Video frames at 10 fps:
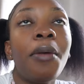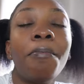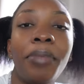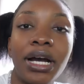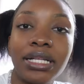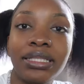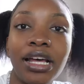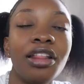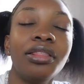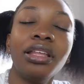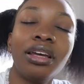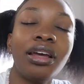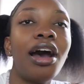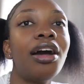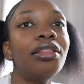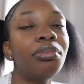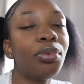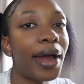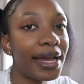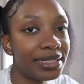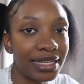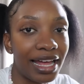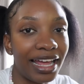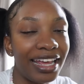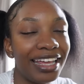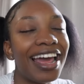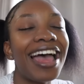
But on the on the bright side,